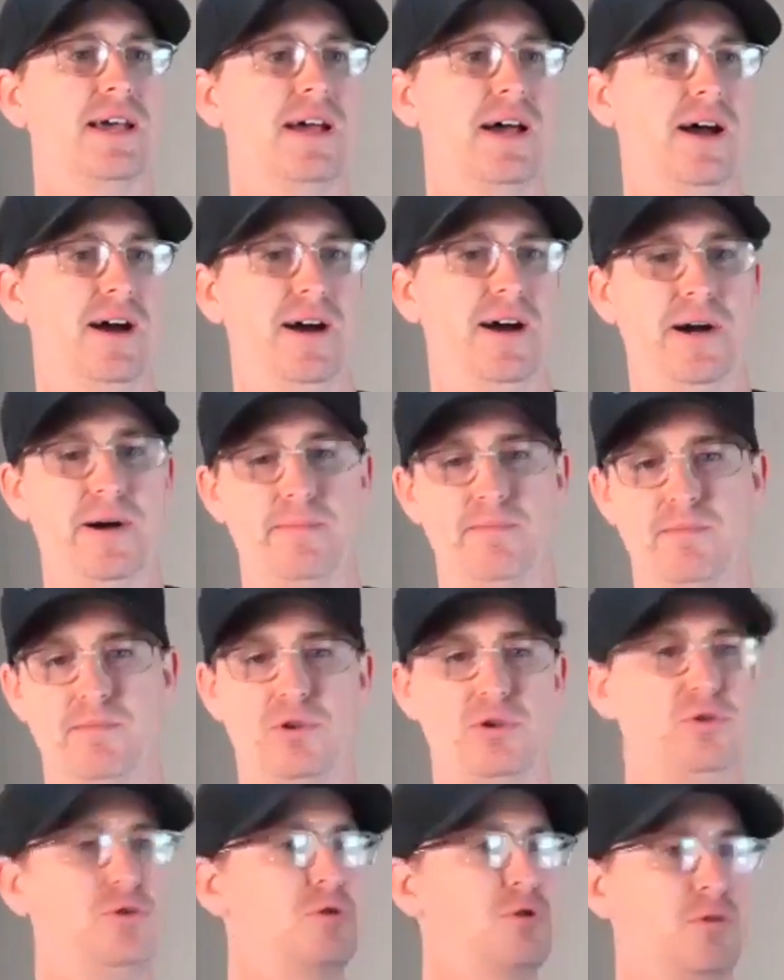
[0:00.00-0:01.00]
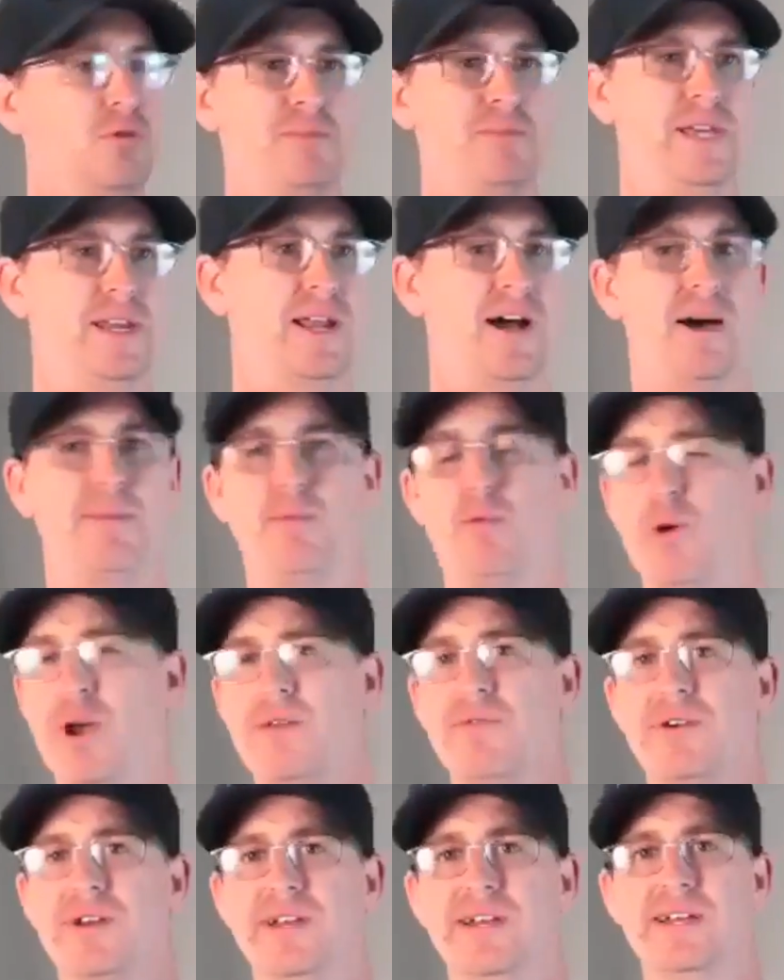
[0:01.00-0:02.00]
Google Meetup or
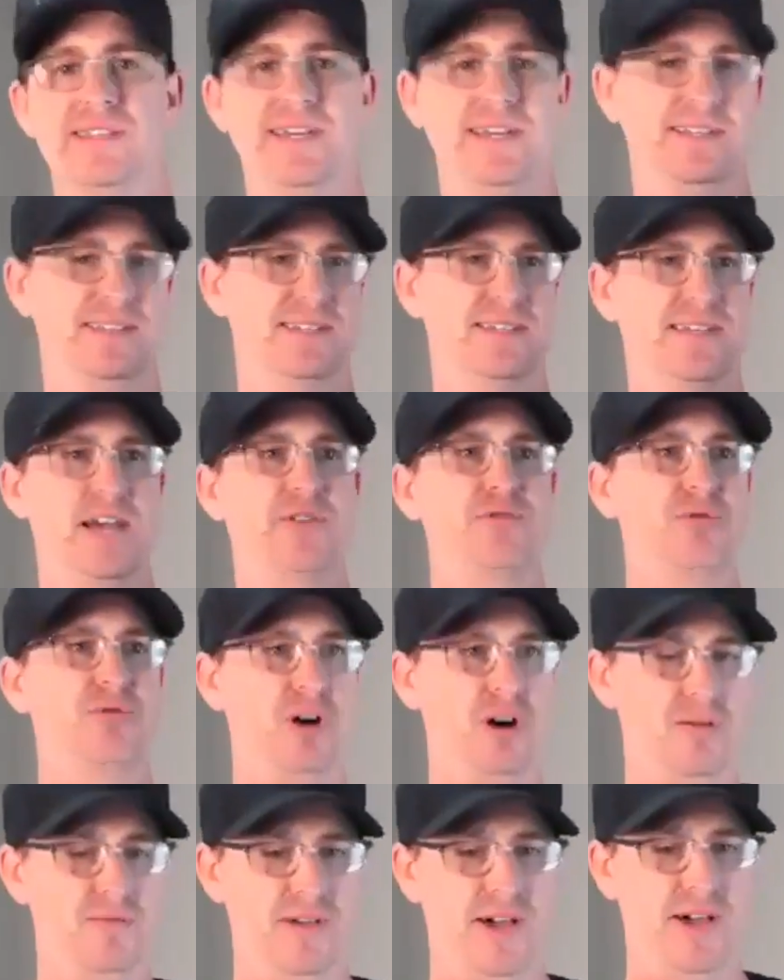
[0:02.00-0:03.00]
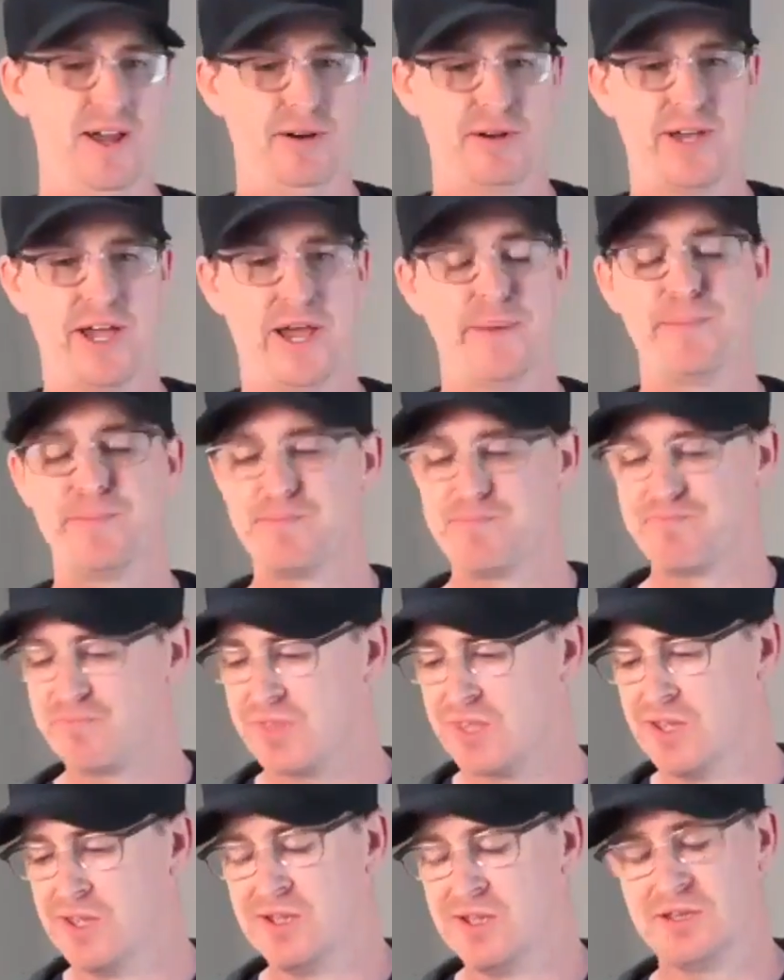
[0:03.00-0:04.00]
whatever it is and schedule all of that. Okay.
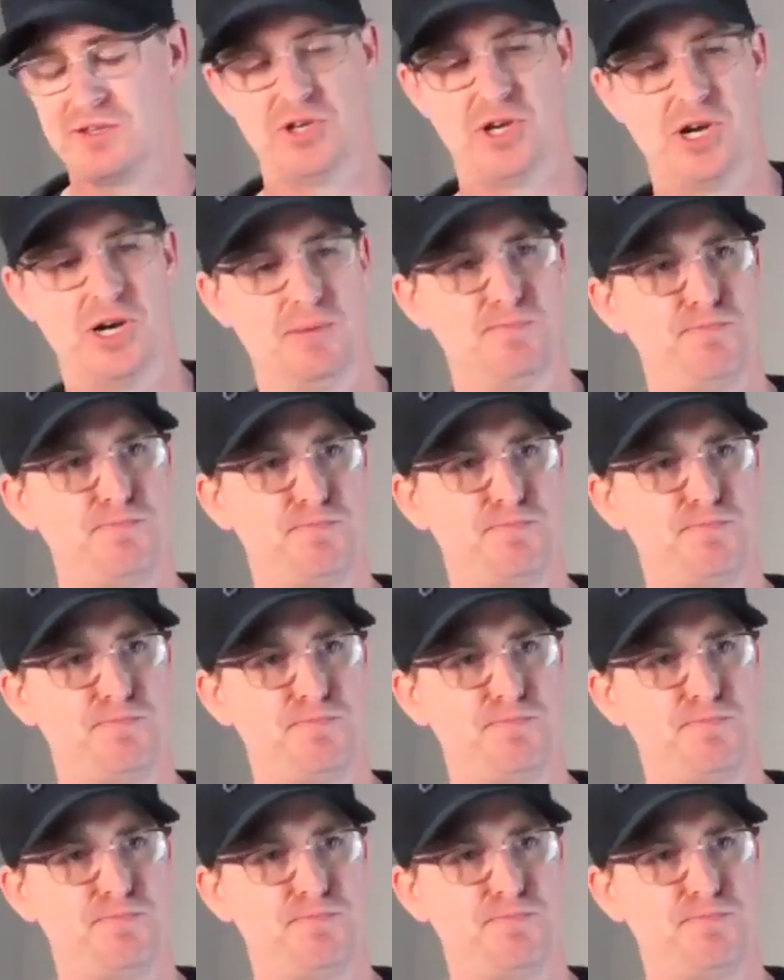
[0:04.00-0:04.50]
So